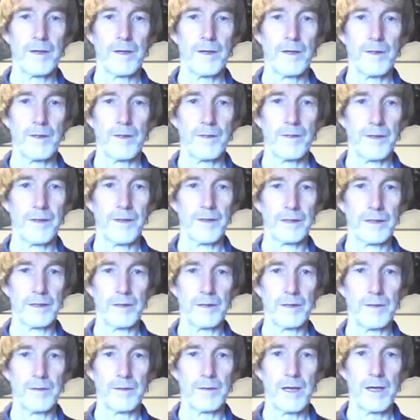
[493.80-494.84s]
cyclone,
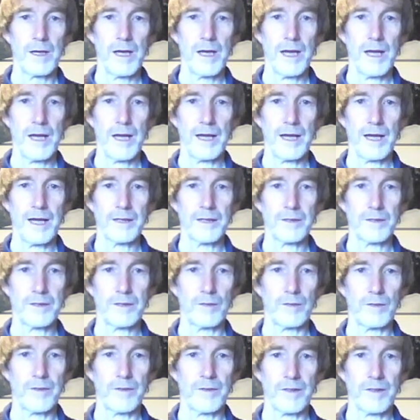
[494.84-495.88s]
and
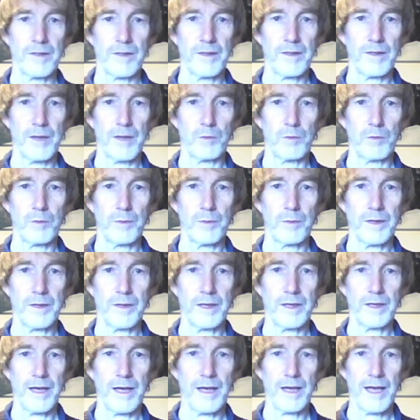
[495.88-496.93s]
obviously that will be
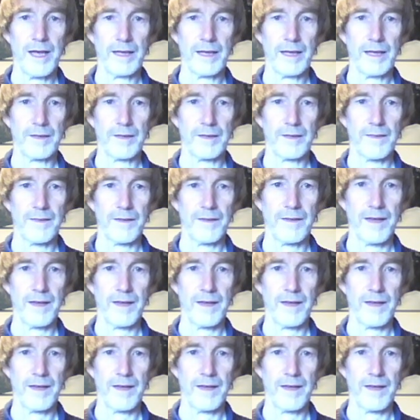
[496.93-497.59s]
XA